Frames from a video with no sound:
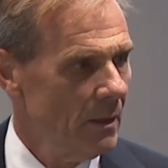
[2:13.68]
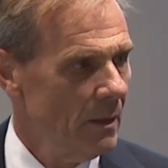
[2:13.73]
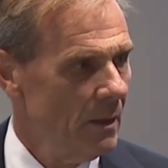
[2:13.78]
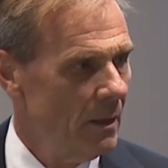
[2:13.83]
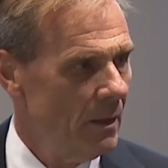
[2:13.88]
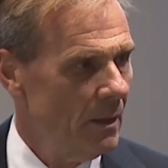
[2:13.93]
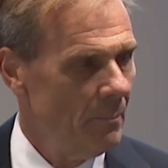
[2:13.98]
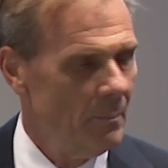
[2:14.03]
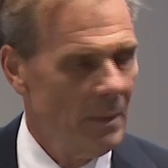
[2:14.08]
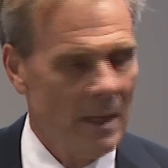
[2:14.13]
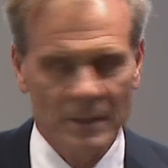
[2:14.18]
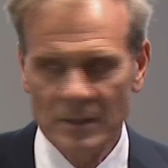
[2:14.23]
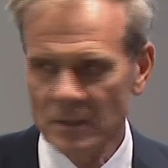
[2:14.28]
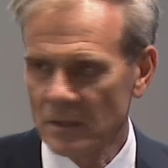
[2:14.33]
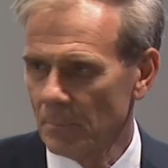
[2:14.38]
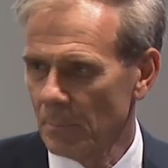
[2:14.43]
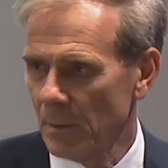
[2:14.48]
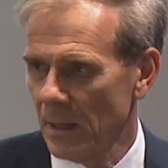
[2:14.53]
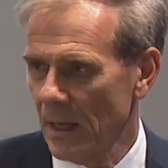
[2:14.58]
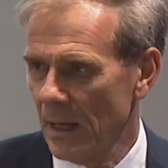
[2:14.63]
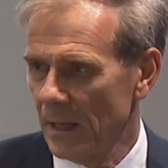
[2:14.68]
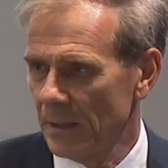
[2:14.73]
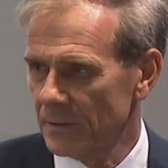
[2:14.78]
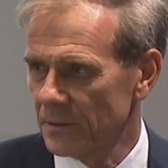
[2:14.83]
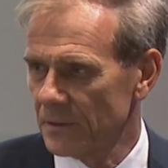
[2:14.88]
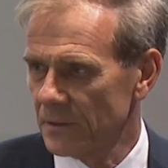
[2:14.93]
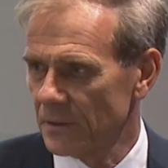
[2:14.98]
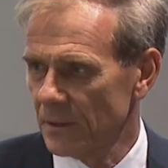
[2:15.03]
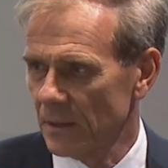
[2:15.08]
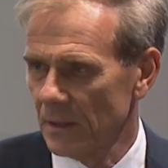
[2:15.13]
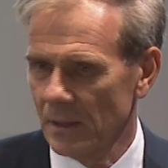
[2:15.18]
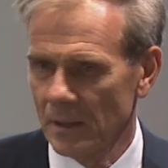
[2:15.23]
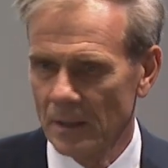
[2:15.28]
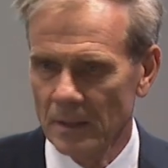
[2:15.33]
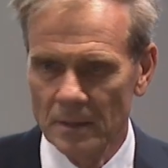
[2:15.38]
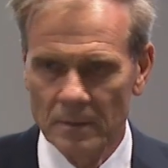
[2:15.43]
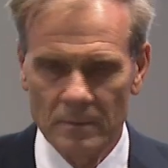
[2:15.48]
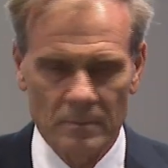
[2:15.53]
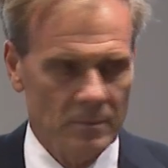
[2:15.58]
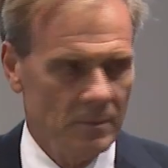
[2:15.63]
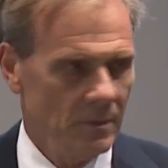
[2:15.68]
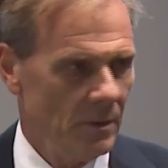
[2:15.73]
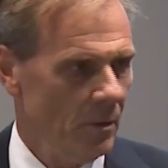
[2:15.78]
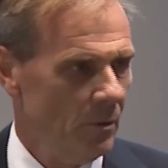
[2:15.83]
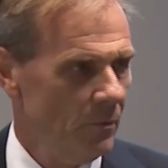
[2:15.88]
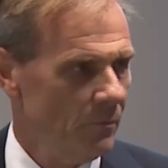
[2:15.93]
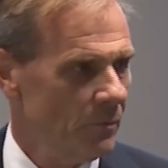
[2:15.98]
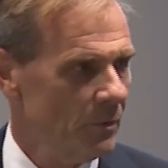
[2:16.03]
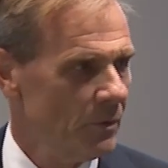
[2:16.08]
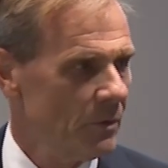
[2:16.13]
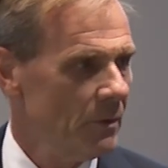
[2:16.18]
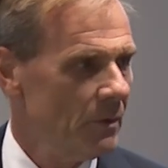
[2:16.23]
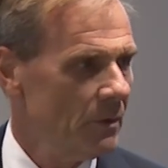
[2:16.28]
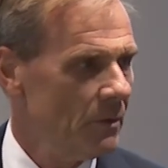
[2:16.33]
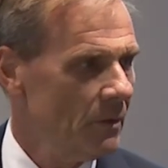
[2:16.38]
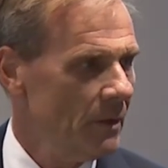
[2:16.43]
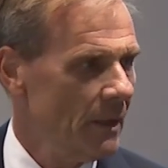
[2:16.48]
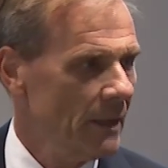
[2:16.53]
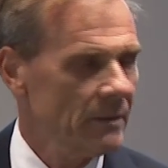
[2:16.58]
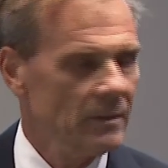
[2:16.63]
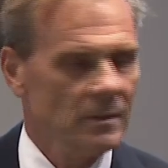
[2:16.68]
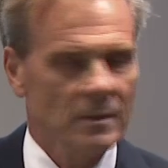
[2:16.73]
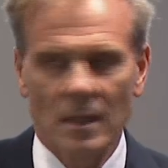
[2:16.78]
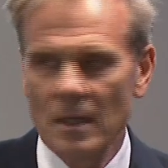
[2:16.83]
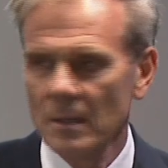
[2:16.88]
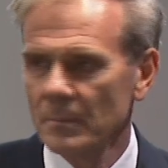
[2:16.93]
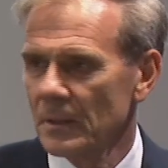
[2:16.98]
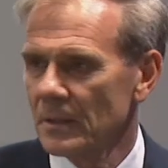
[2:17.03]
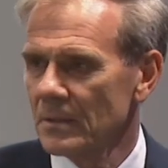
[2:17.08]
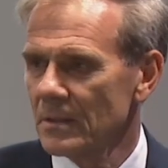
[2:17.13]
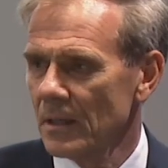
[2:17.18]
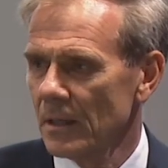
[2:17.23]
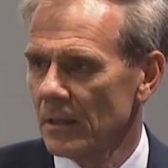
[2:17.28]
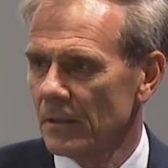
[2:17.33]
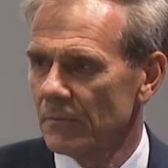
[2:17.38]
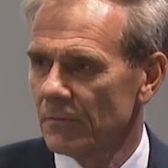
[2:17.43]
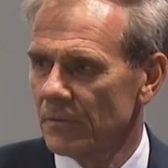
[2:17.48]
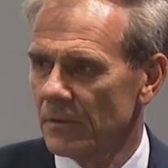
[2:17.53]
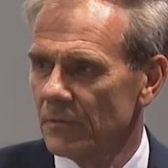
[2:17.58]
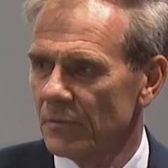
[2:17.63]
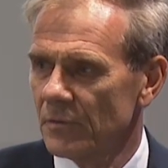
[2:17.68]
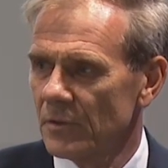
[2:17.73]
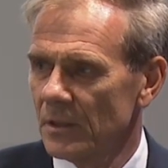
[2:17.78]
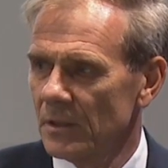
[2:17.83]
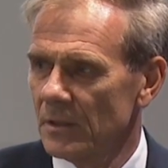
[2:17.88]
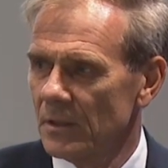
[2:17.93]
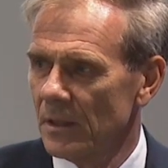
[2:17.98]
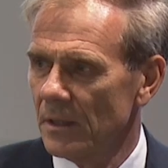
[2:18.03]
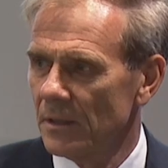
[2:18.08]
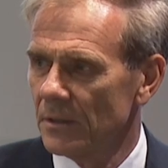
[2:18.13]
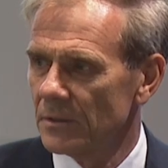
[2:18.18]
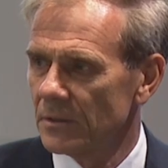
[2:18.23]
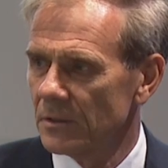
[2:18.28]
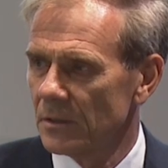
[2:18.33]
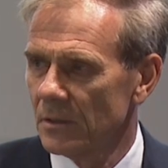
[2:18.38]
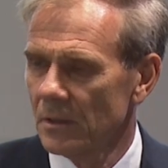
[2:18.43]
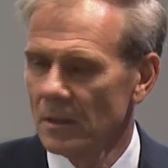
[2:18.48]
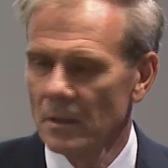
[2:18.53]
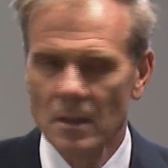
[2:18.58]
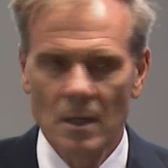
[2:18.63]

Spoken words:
master plans, you know, for the next coming 10, 15 years.